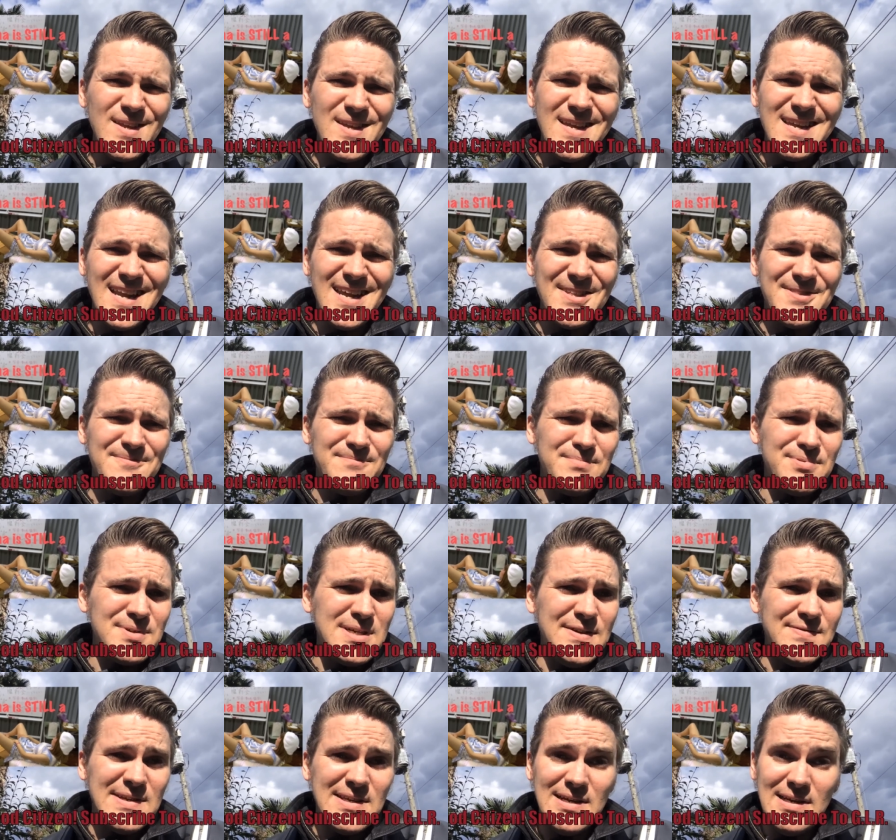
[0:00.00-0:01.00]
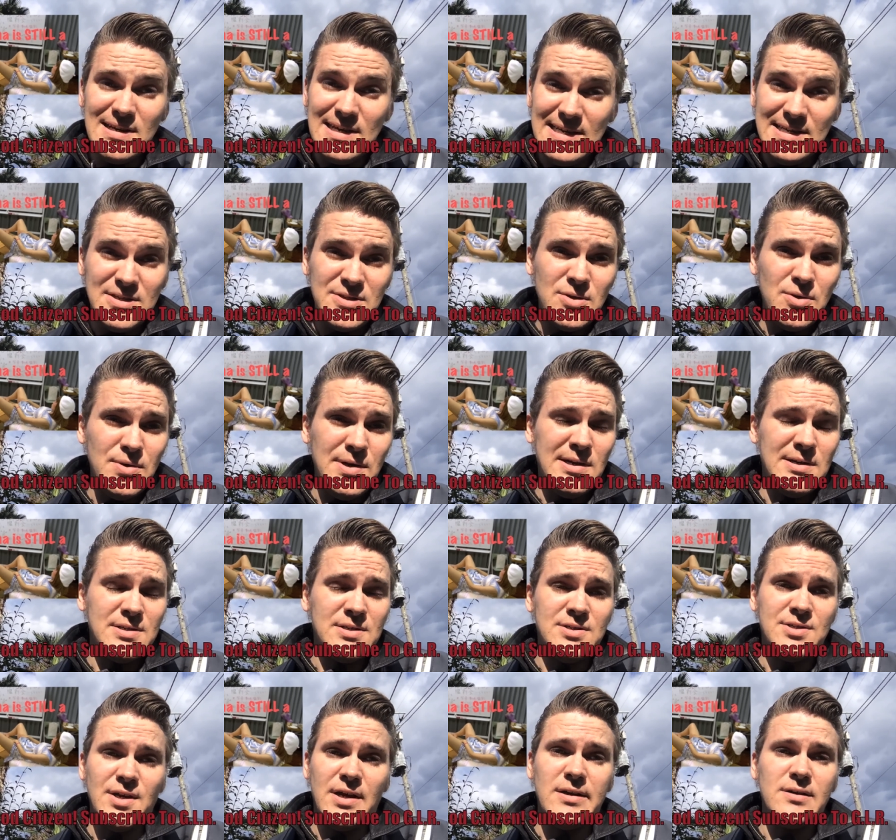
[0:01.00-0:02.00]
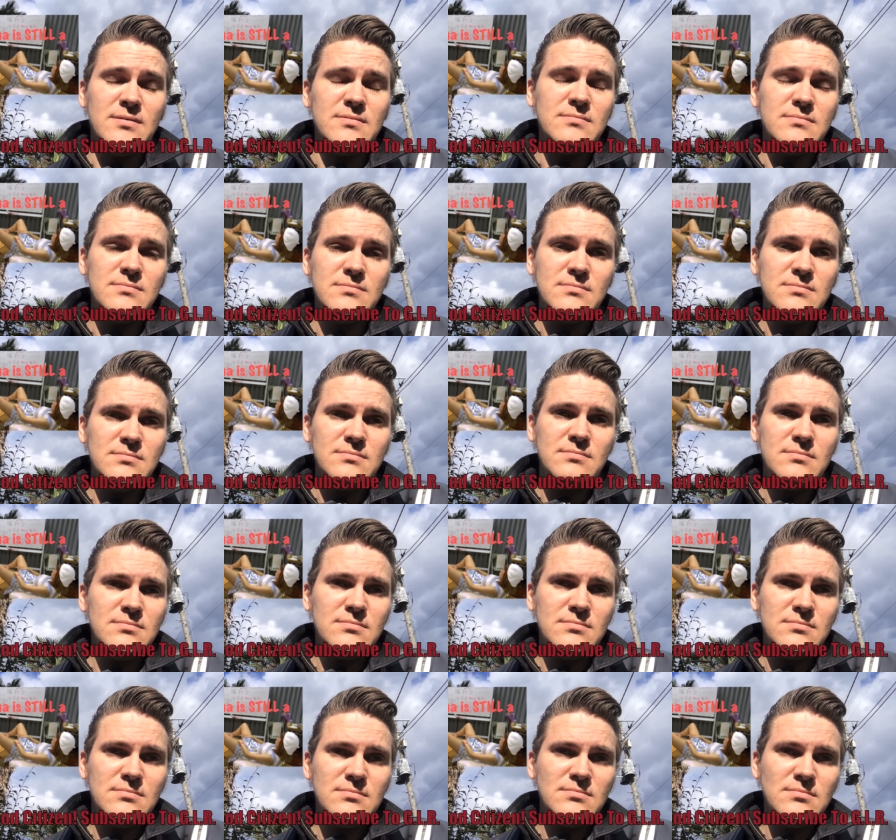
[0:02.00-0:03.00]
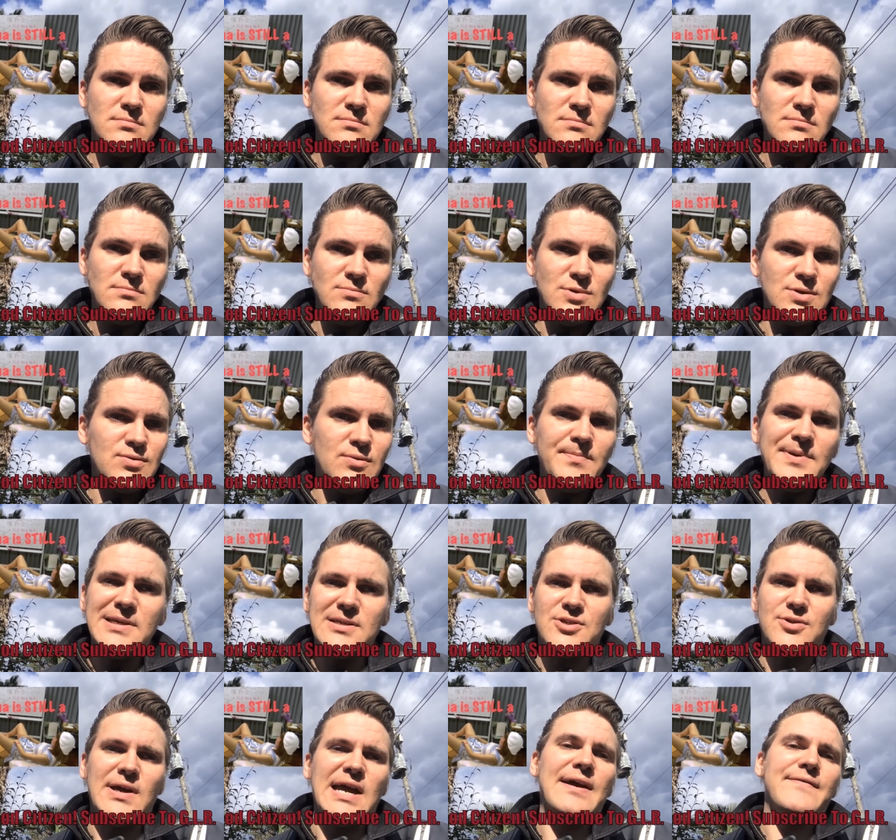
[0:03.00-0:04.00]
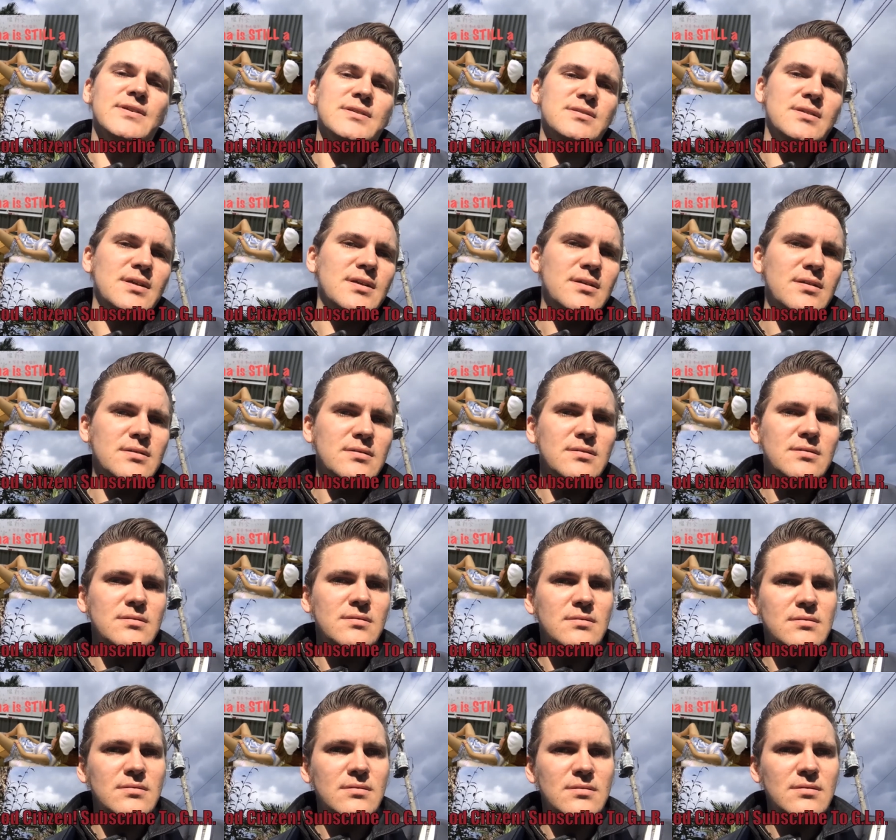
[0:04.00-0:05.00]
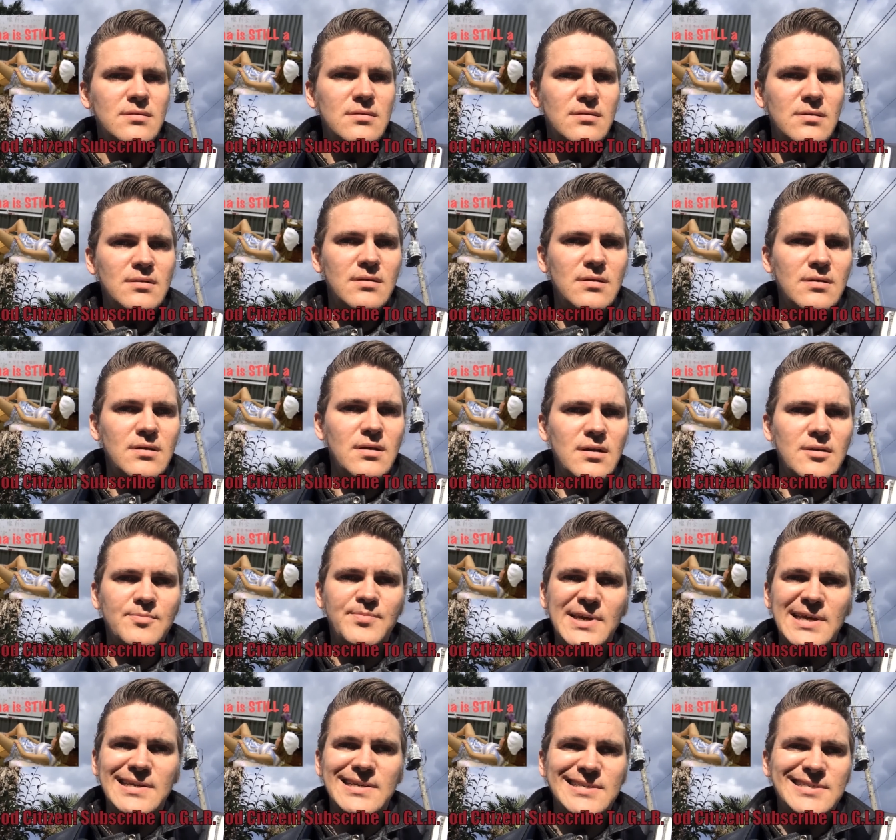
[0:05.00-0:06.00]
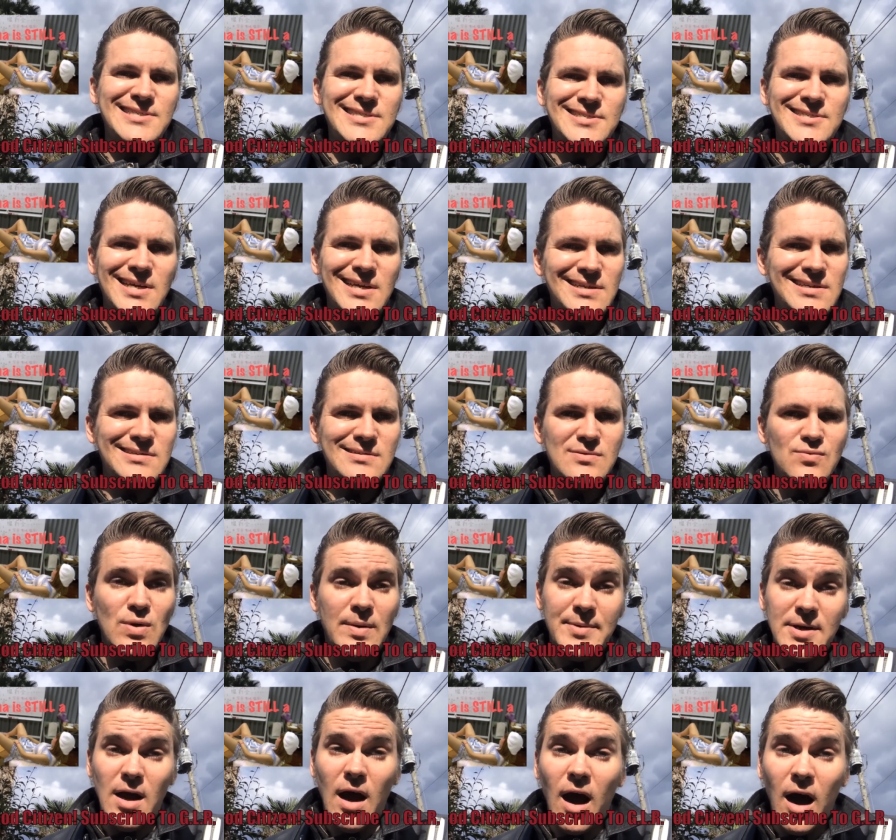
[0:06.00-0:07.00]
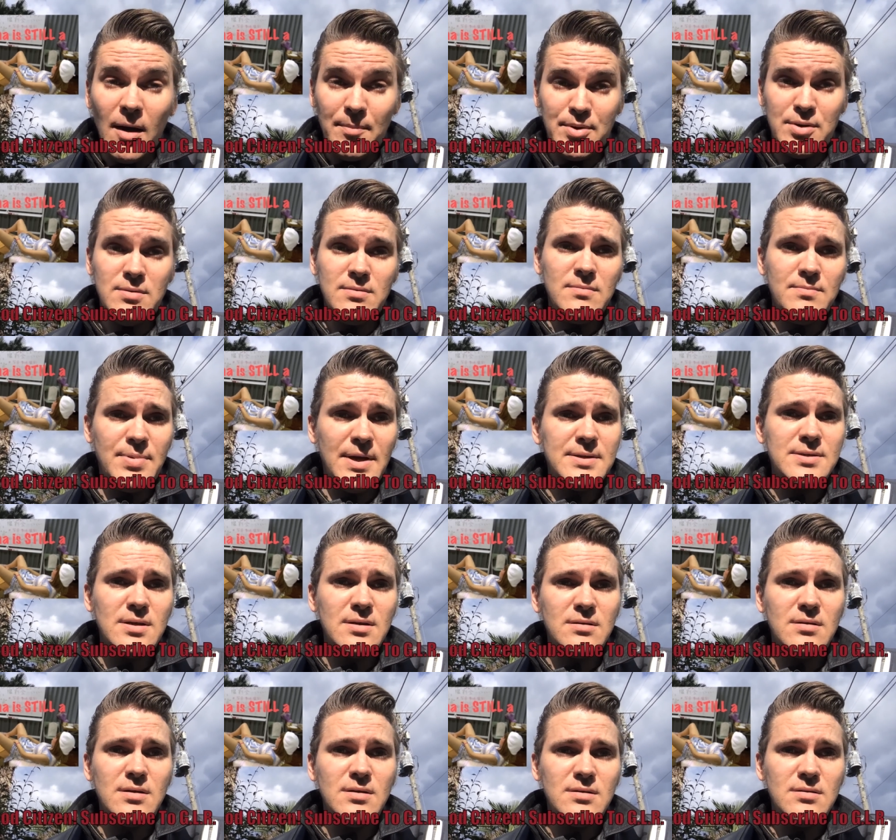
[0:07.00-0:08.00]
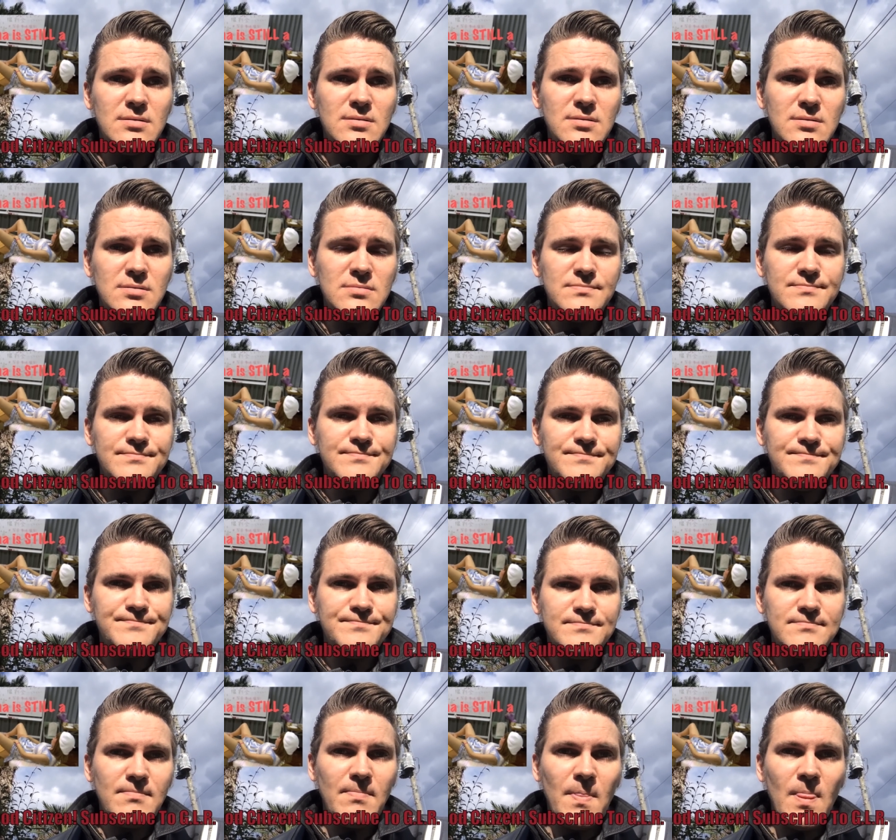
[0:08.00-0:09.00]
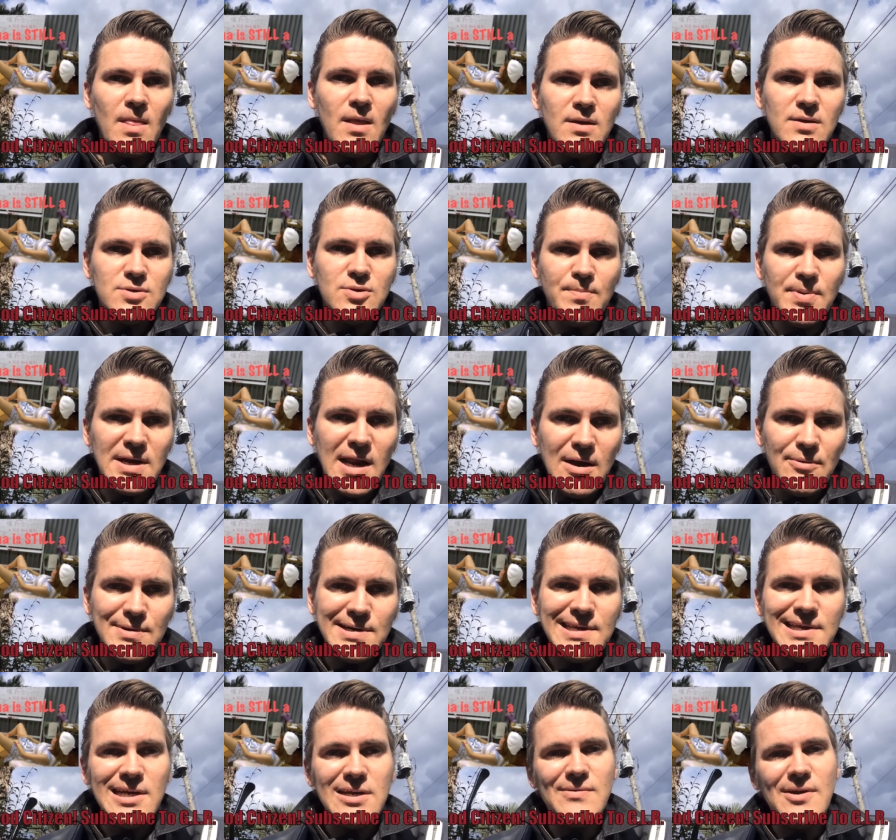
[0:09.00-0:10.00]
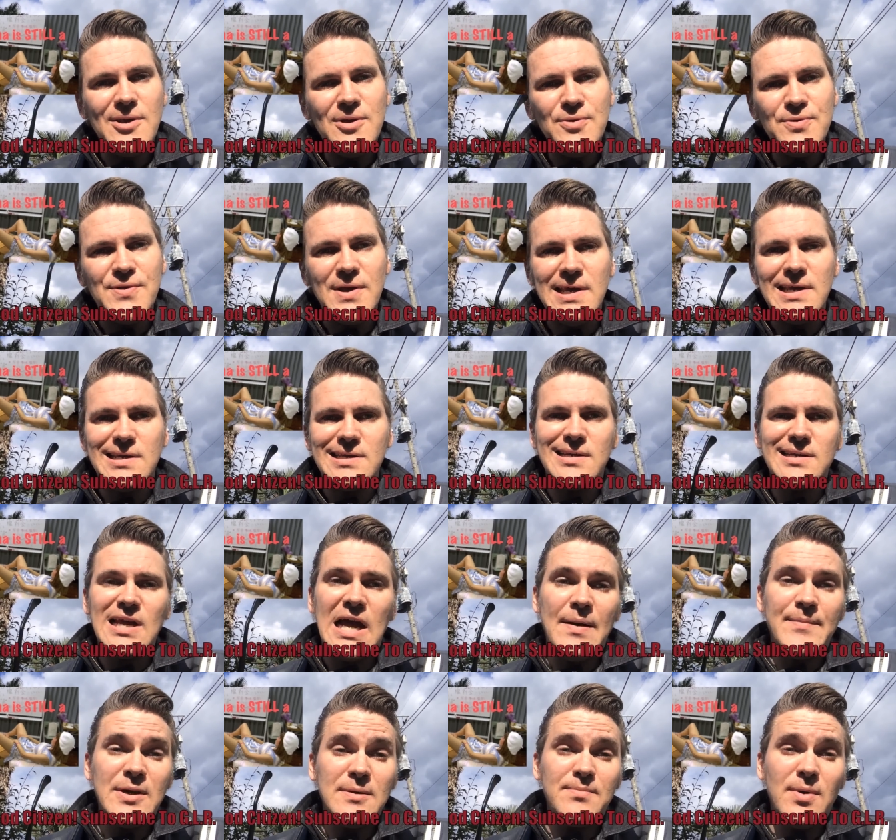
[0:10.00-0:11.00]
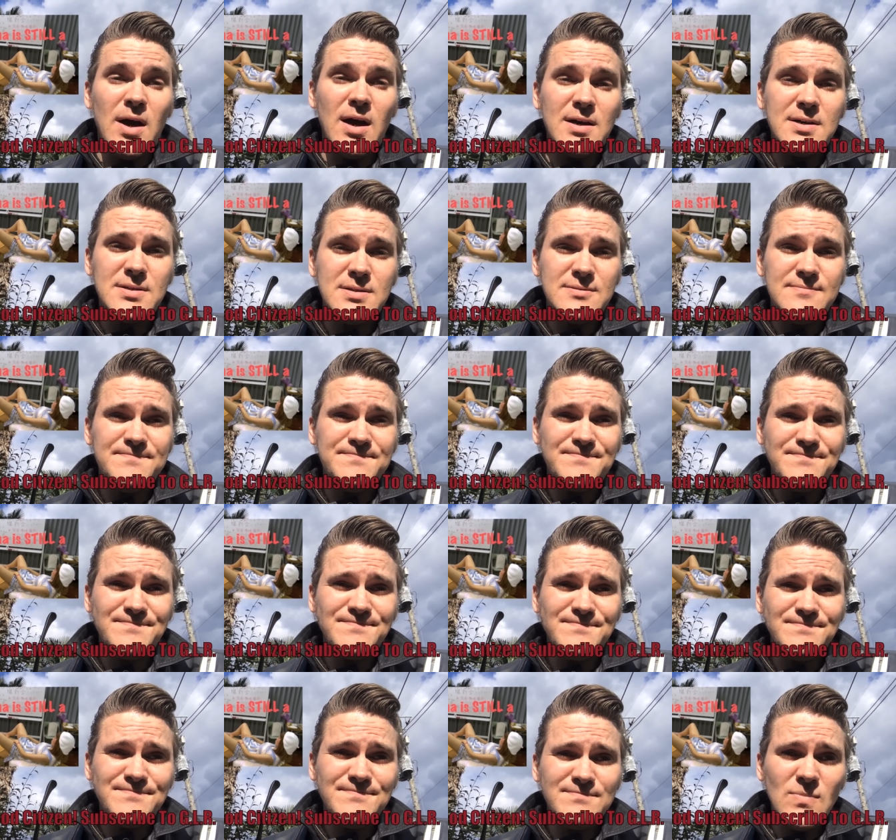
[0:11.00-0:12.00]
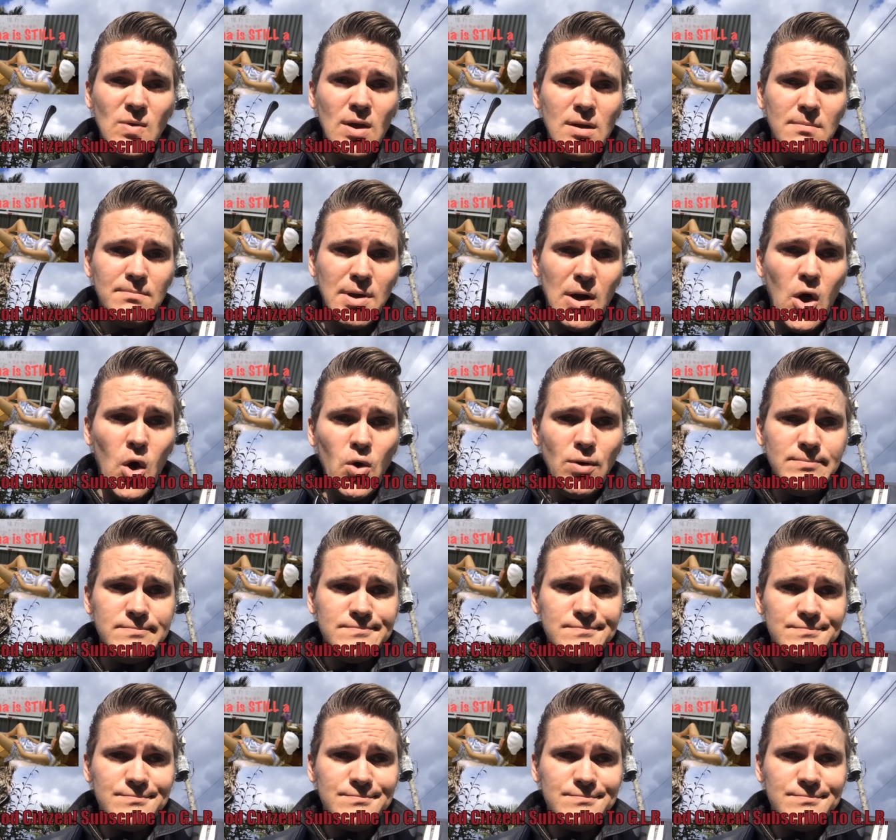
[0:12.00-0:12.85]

and I believe at least two years in jail, which would be a travesty. It'd be just shutting women up, basically. So, but I want to hear what you think in the comment box below.